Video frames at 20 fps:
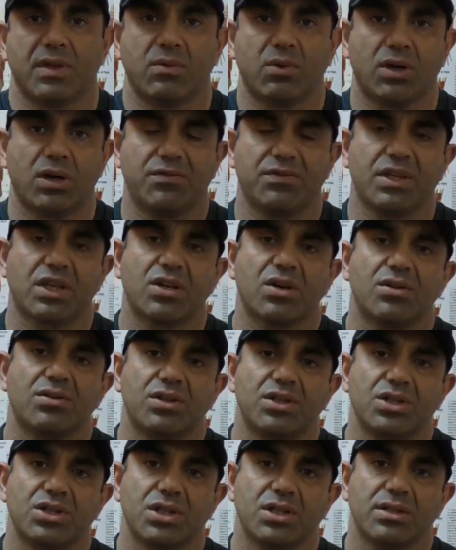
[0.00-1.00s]
one of the
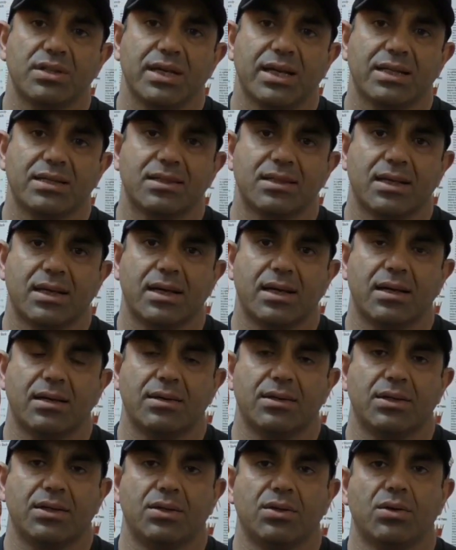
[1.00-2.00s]
condition that
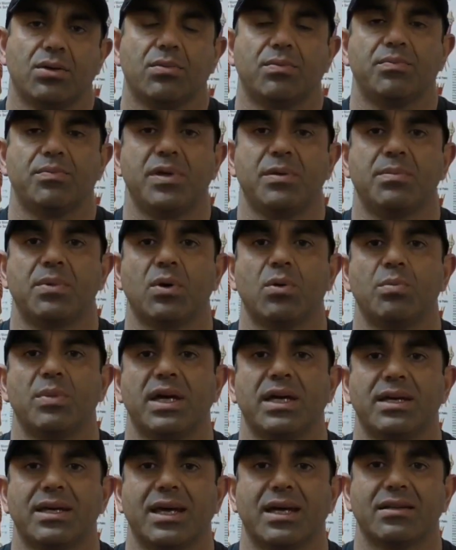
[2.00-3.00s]
people
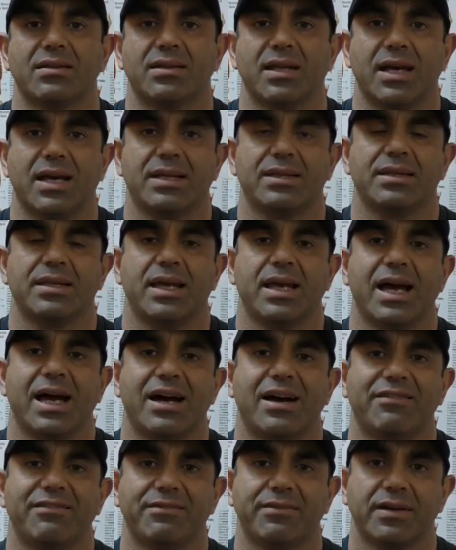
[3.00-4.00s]
may get, and they
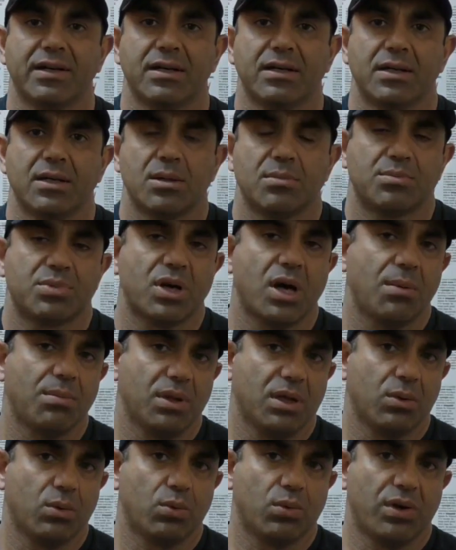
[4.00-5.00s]
have
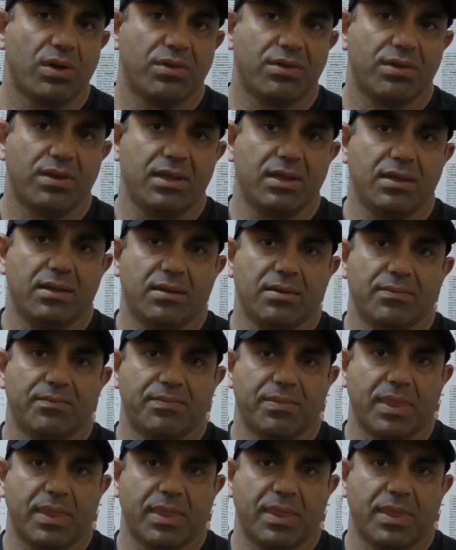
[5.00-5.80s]
problem with the